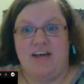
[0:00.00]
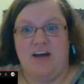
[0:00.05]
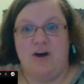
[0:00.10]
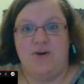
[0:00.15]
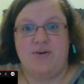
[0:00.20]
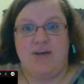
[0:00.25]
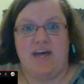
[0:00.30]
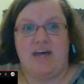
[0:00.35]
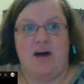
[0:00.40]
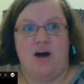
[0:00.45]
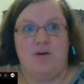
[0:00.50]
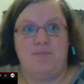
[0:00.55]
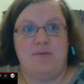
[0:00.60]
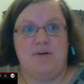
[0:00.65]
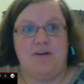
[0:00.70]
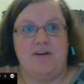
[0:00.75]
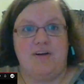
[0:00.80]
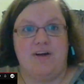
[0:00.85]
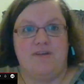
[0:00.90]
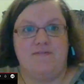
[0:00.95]
Okay, I'll
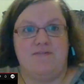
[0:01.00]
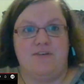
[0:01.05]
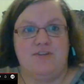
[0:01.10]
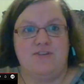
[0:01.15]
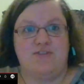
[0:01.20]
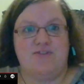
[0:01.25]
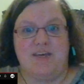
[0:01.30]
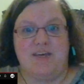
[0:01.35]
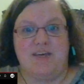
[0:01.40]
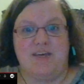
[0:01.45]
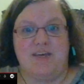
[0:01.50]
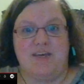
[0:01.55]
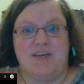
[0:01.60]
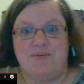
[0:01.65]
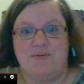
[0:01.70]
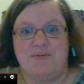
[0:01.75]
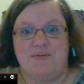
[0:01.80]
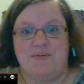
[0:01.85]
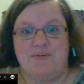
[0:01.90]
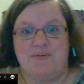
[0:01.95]
put it on full screen. Give
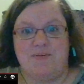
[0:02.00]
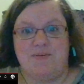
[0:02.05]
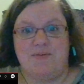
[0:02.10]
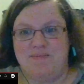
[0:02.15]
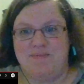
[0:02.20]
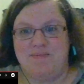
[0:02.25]
me one sec.